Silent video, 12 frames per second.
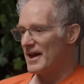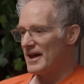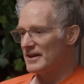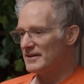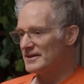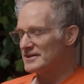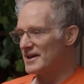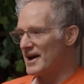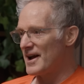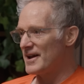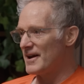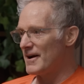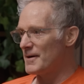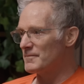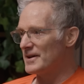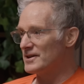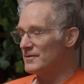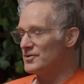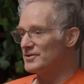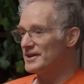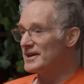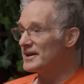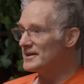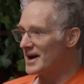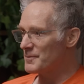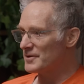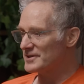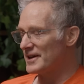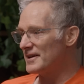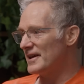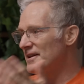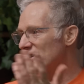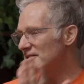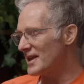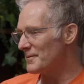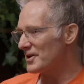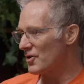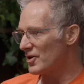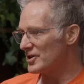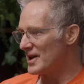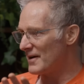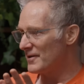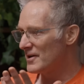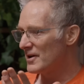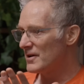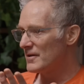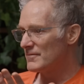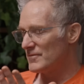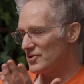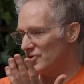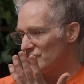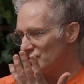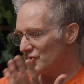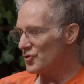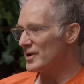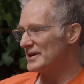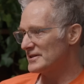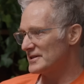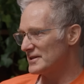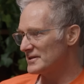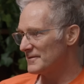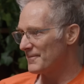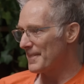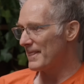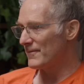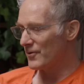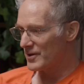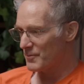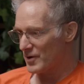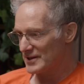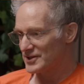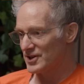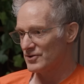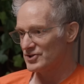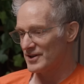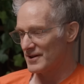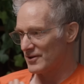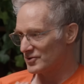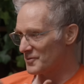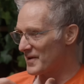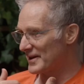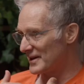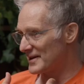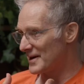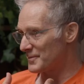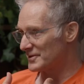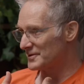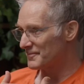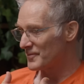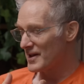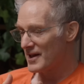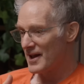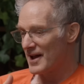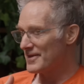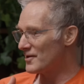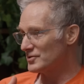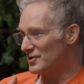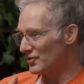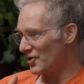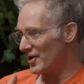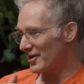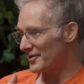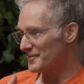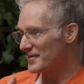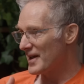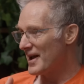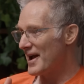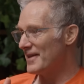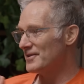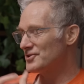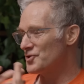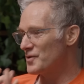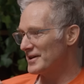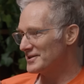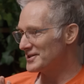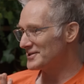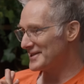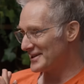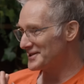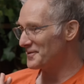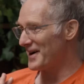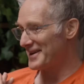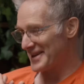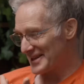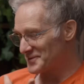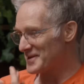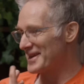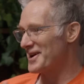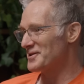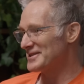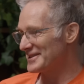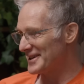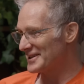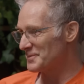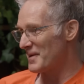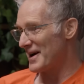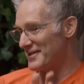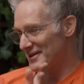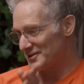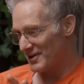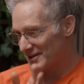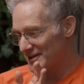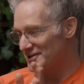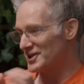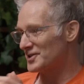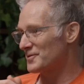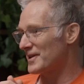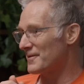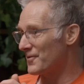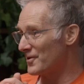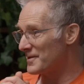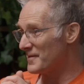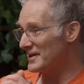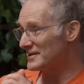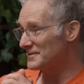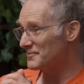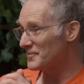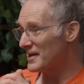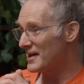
And this guy interviewed the kidnappers. In an Islamic court, you have 2 witnesses for the prosecution, and those were my kidnappers. There was no lawyer, and the 2 witnesses testified against me that I was indeed a spy. They talked to the judge for like 40 minutes,